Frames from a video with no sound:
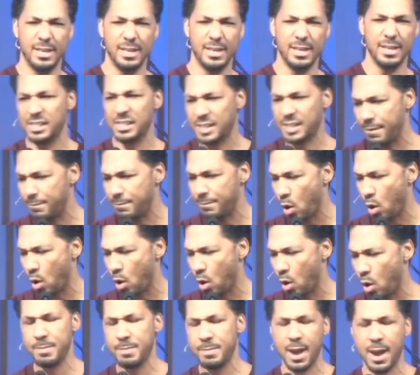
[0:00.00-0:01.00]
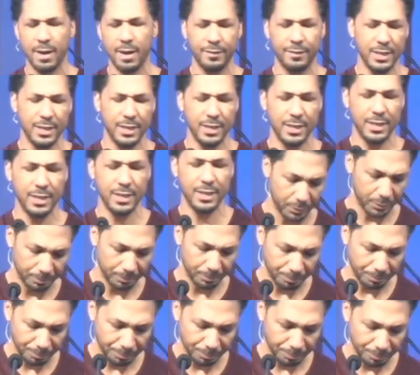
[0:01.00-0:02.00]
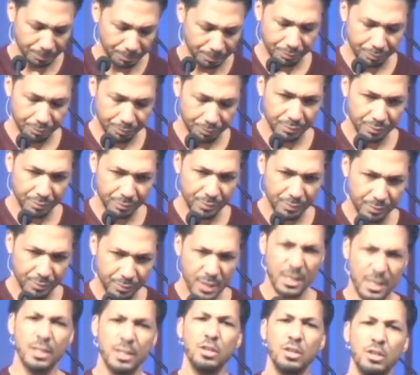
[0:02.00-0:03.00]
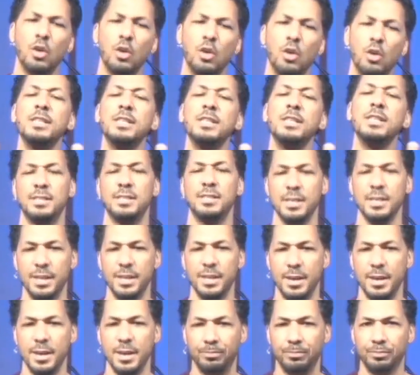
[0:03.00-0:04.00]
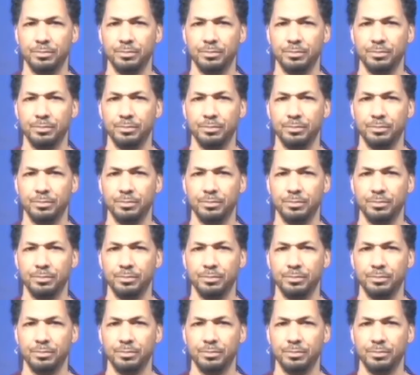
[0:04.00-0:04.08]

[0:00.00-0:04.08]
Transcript: since I brought them out of Egypt. He says, no, listen to them.